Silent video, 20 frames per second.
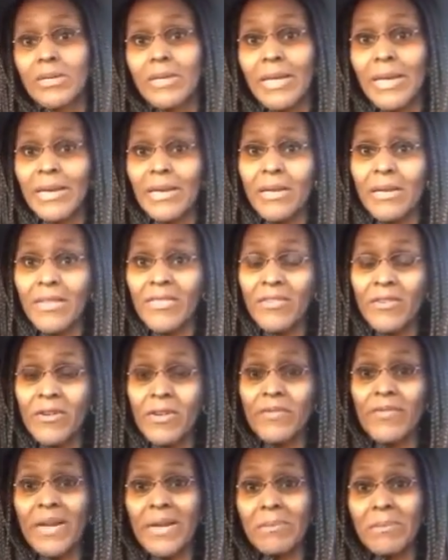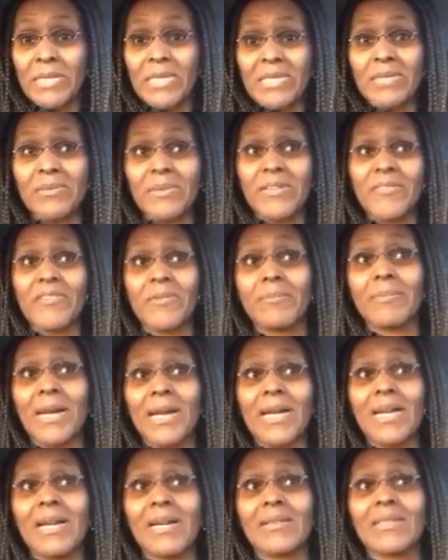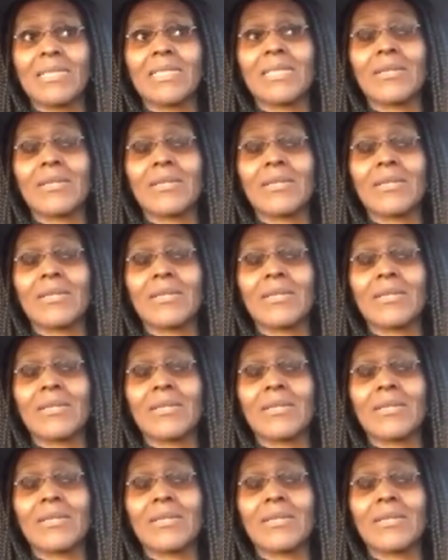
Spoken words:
like 35 minutes away from my house.